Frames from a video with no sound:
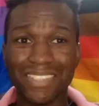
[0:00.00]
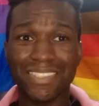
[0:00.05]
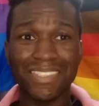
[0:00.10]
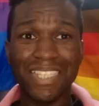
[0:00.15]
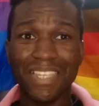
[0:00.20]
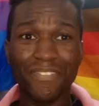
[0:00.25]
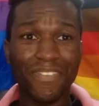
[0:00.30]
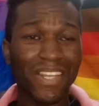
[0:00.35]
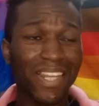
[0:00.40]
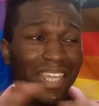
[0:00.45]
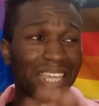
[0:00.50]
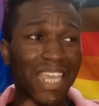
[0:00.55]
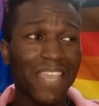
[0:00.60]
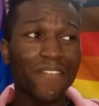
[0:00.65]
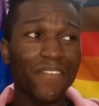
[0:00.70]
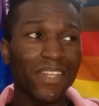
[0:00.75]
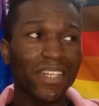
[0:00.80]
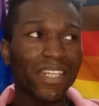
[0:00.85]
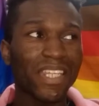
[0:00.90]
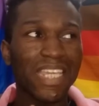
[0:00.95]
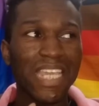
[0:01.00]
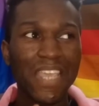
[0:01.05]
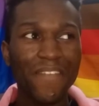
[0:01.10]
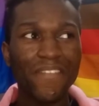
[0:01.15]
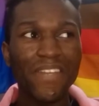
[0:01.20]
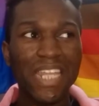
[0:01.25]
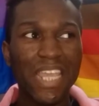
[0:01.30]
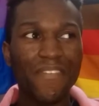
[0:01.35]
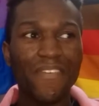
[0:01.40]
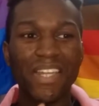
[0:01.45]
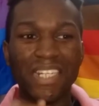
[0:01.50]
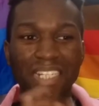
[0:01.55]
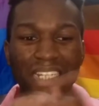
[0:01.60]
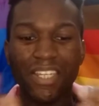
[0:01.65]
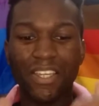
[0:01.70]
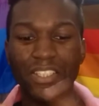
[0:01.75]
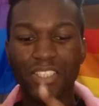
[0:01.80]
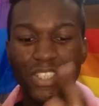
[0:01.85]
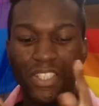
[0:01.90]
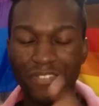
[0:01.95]
stay, like, even if I
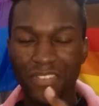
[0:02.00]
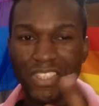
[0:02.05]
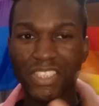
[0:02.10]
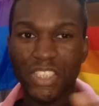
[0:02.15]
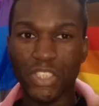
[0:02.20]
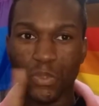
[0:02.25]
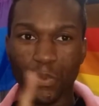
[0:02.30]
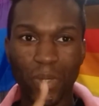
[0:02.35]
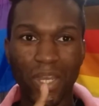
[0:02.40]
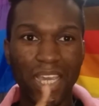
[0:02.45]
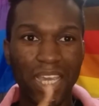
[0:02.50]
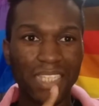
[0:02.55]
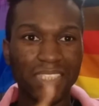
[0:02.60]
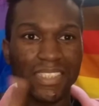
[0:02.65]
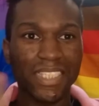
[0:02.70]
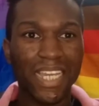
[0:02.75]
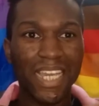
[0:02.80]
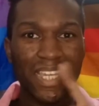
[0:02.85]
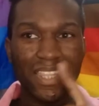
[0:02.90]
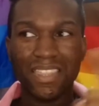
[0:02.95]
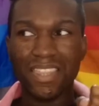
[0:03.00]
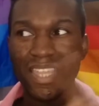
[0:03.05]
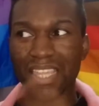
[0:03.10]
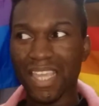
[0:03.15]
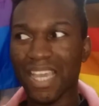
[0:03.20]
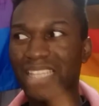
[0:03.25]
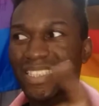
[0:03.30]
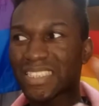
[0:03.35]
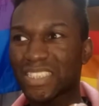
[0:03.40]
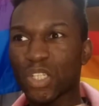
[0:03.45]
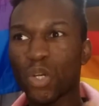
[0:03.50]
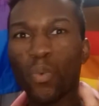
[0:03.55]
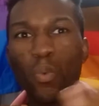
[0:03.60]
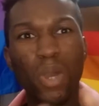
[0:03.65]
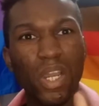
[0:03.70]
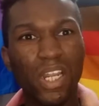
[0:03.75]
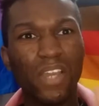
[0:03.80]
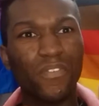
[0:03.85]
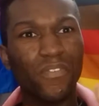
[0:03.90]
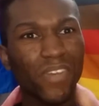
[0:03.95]
didn't go to university twice, I think I still
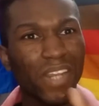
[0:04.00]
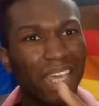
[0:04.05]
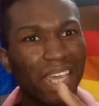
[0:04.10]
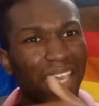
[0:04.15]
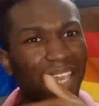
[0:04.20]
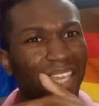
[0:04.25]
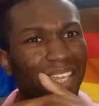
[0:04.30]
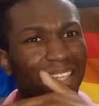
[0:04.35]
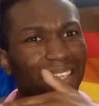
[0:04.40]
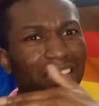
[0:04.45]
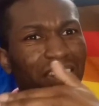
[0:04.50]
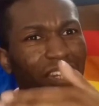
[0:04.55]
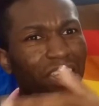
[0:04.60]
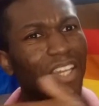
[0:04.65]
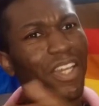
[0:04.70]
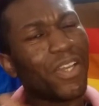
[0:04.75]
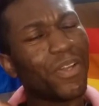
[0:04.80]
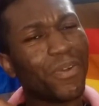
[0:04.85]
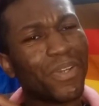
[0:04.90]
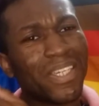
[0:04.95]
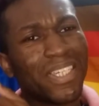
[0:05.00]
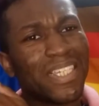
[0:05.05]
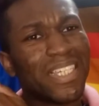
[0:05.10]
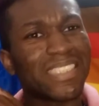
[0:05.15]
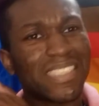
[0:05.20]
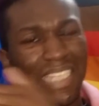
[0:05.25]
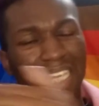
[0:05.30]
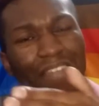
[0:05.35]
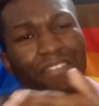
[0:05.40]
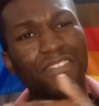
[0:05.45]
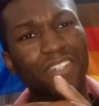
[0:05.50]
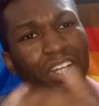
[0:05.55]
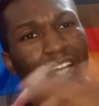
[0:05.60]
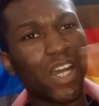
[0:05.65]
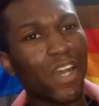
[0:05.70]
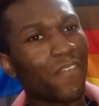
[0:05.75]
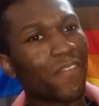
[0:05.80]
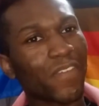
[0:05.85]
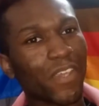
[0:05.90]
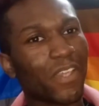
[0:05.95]
would have, like, you know, staved
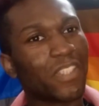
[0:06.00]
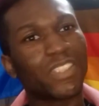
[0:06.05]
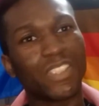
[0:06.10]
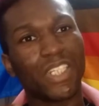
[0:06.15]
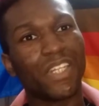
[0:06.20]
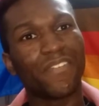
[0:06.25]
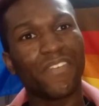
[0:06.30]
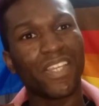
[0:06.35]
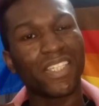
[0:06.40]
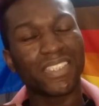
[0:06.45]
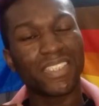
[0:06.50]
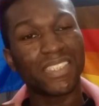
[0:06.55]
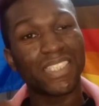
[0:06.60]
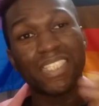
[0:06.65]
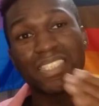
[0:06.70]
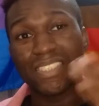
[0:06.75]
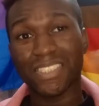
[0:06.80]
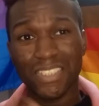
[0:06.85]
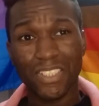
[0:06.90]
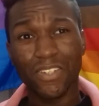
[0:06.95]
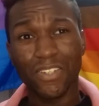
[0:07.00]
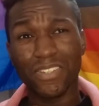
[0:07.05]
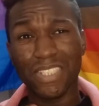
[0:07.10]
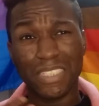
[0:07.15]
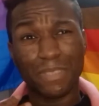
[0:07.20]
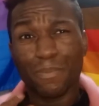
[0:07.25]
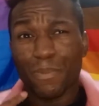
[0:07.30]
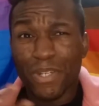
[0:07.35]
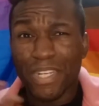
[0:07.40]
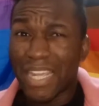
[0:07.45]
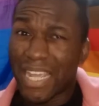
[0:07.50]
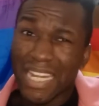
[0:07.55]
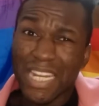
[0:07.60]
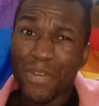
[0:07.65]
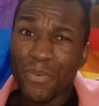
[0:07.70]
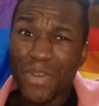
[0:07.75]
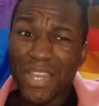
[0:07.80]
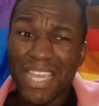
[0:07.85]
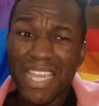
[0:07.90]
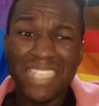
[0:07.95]
off going to university until this point
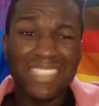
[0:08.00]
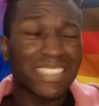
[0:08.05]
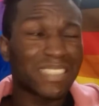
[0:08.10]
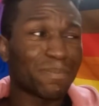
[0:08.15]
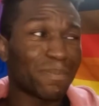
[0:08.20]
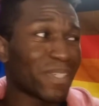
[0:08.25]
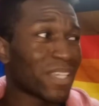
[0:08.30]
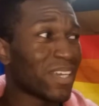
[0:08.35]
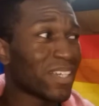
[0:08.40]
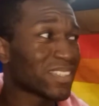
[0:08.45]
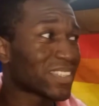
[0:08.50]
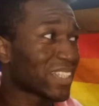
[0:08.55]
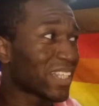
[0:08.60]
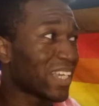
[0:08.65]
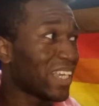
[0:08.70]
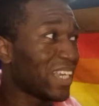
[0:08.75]
anyway, just because,